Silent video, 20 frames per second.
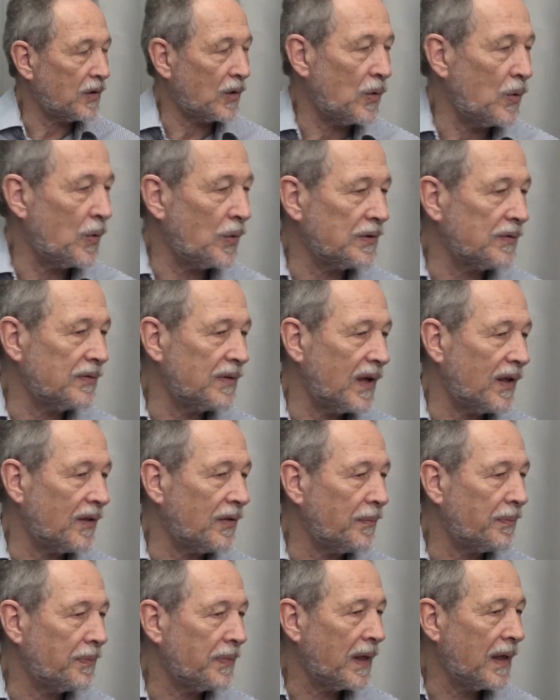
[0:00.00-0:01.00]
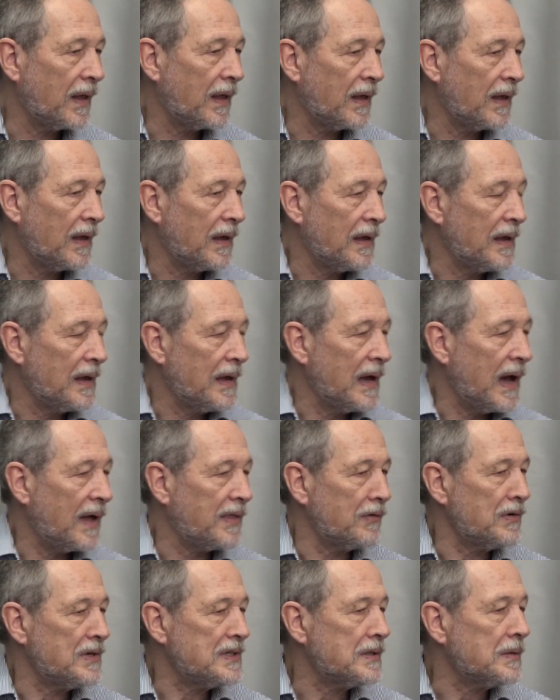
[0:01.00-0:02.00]
cause of death. And the
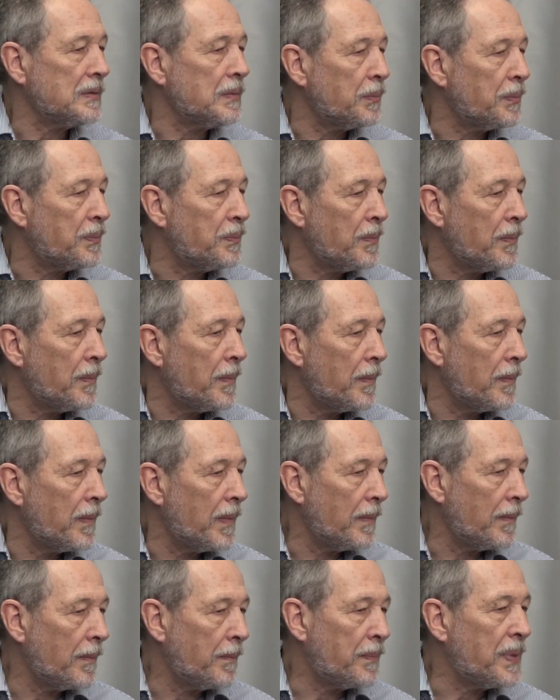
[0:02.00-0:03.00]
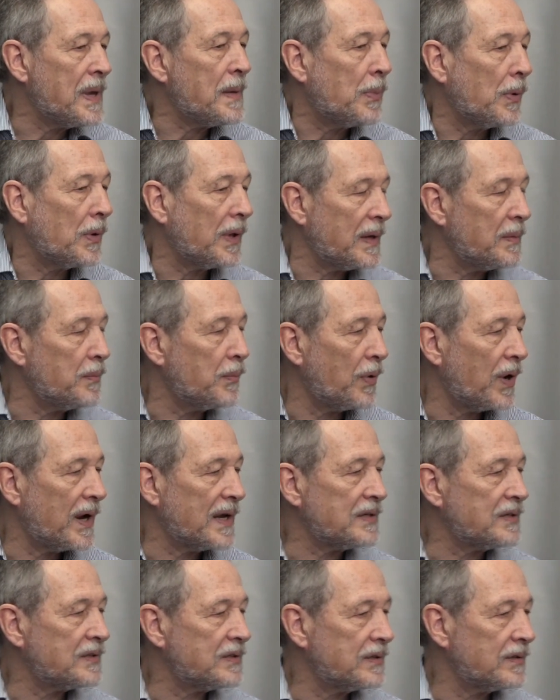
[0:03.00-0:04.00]
reason people
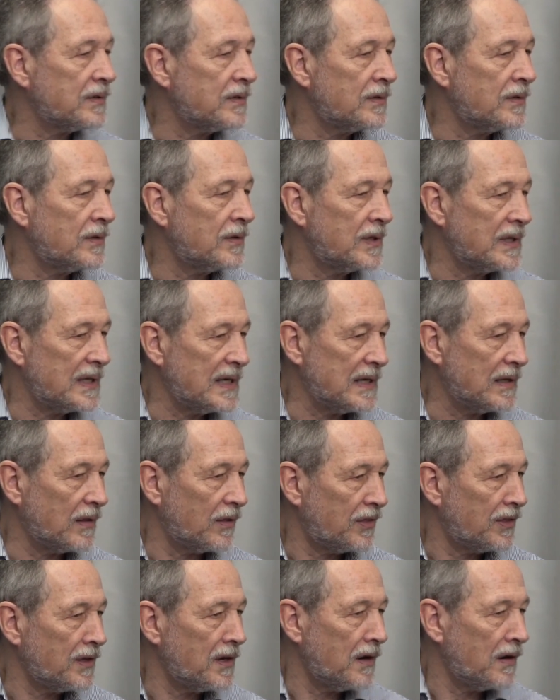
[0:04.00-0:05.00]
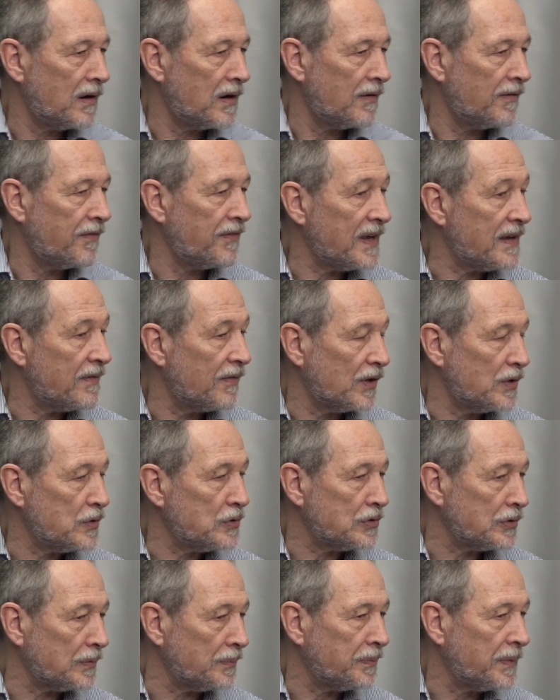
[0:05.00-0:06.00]
embrace the theory of
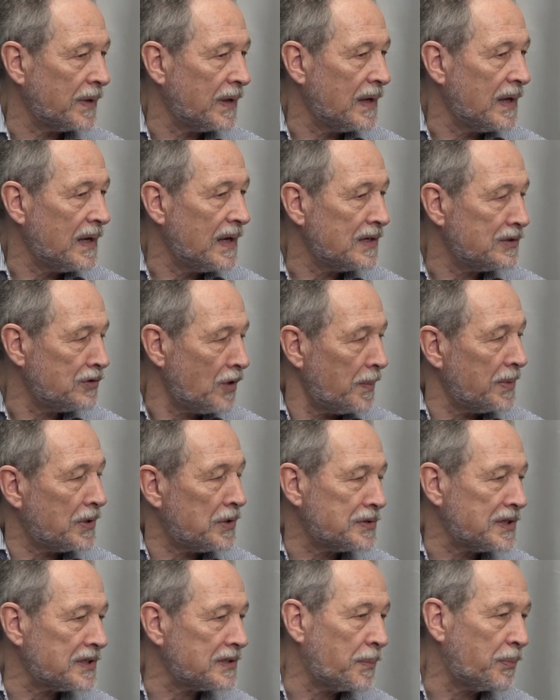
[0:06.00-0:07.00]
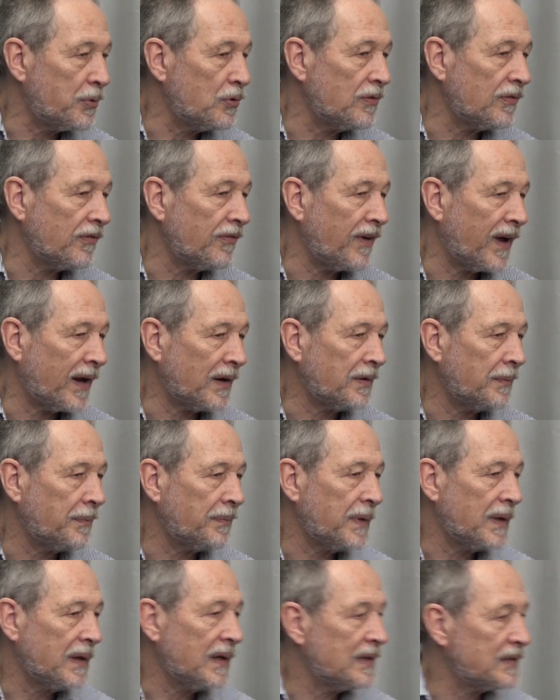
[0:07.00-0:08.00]
evolution is not because it's a proven fact.
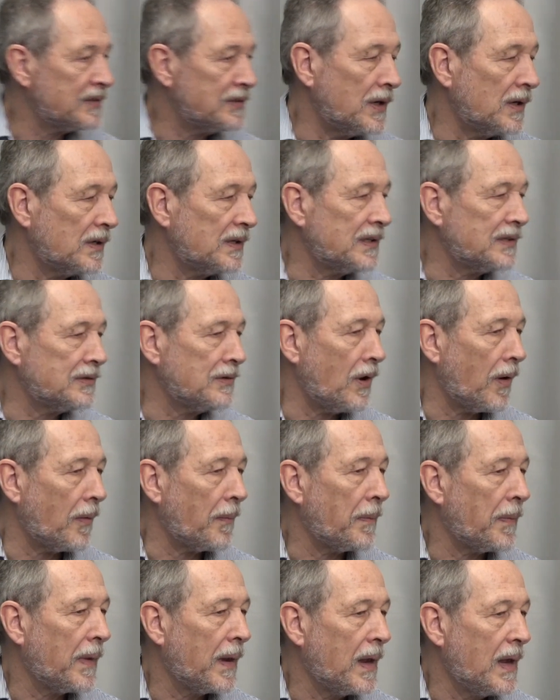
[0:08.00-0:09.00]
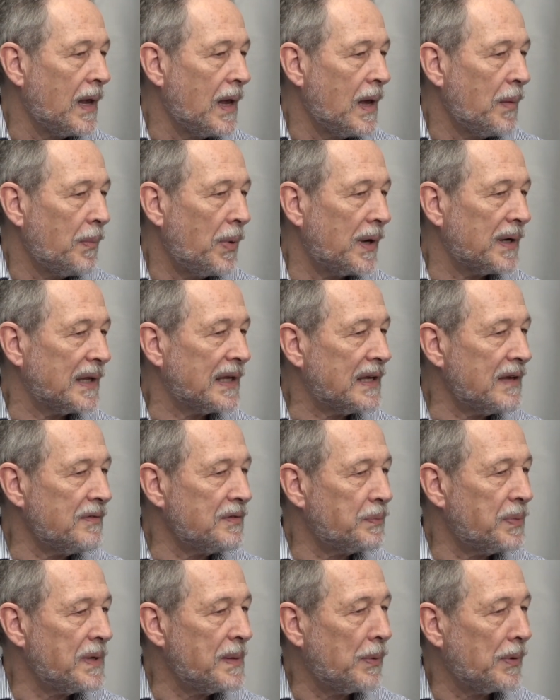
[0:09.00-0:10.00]
It certainly is not. But it gives
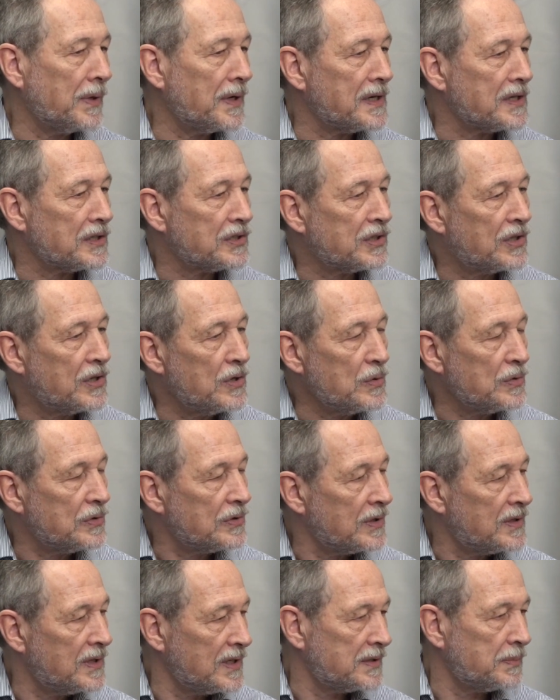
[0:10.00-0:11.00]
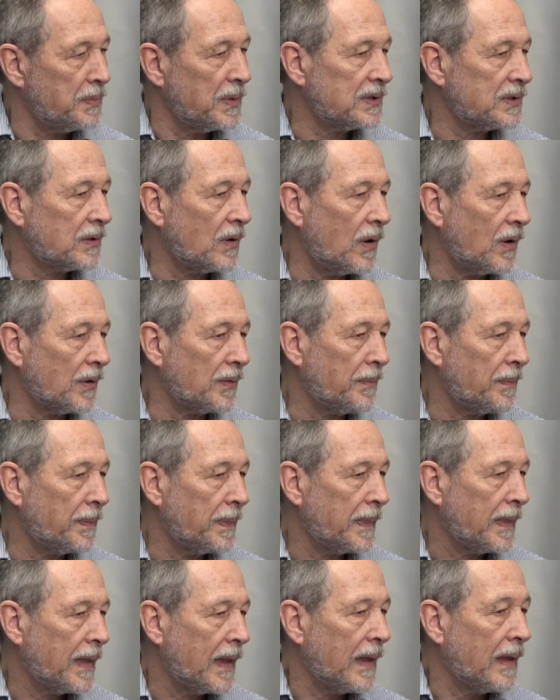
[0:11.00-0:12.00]
people an excuse to dismiss God
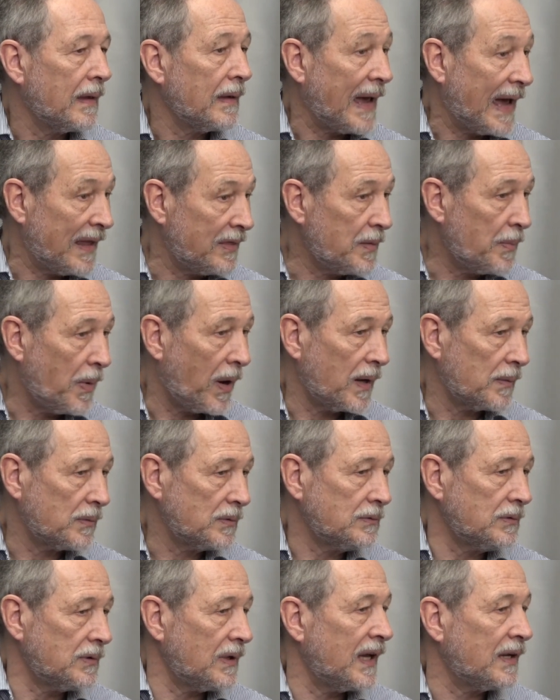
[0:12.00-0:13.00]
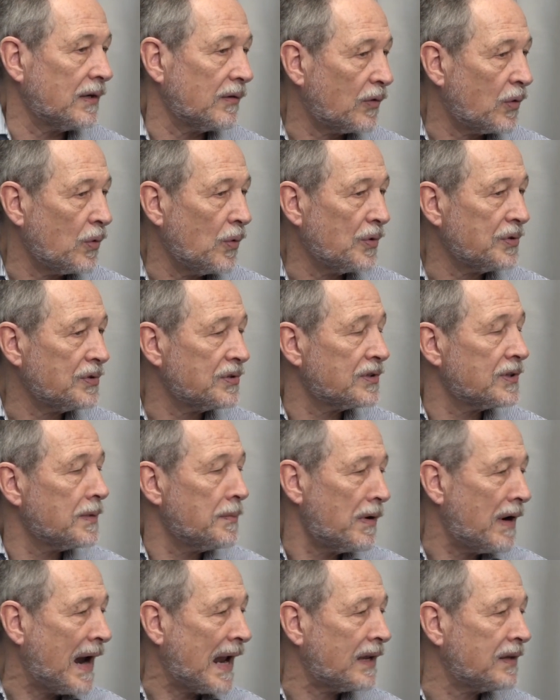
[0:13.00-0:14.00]
and the Bible, and of course, the
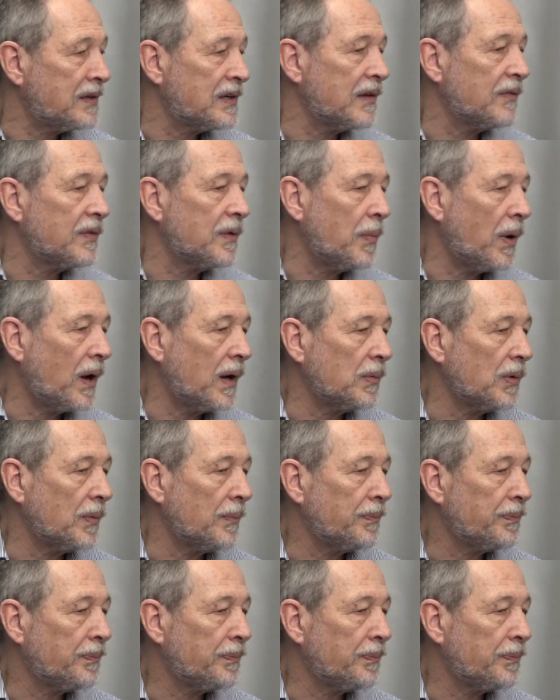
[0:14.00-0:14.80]
morality of the Bible.